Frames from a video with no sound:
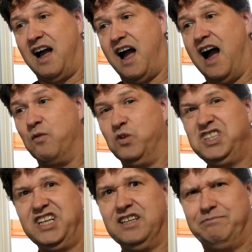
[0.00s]
I
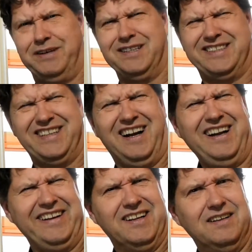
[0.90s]
wish I could pick a
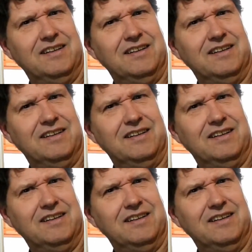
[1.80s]
side.